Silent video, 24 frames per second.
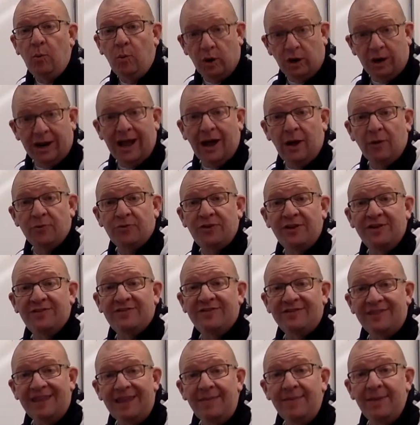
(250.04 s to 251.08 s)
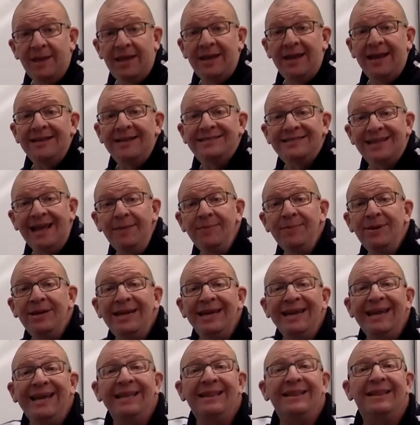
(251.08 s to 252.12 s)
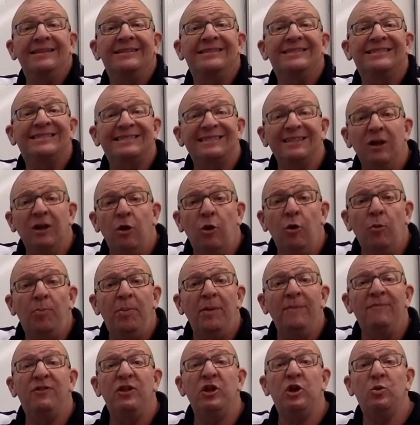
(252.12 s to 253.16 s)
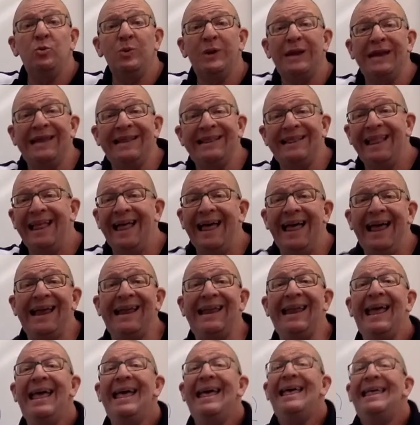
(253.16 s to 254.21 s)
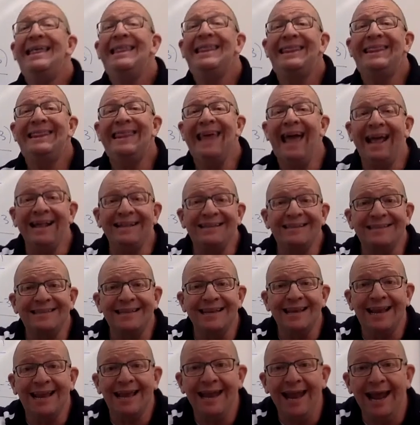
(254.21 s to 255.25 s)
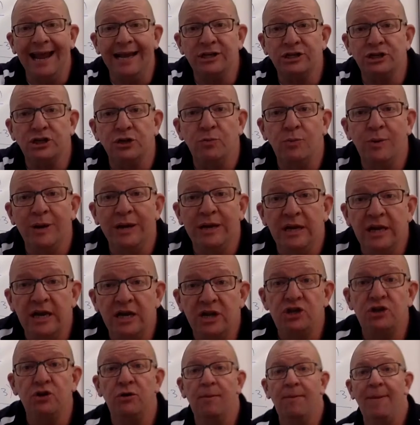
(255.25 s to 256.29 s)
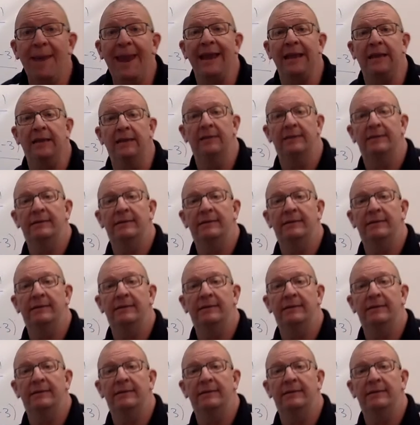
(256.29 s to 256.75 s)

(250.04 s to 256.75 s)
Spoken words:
work out this limit is I'm going to get the slope of the green line. That's the connection we need you to make.